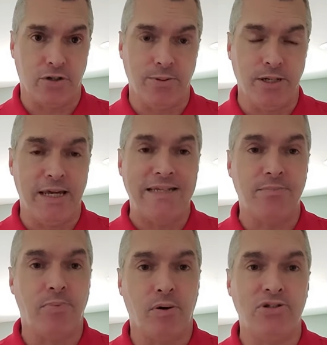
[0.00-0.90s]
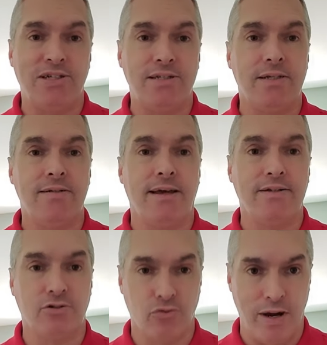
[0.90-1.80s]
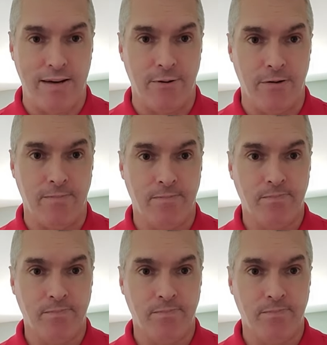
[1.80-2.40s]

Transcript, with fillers: communication, parse, syntax, grammar.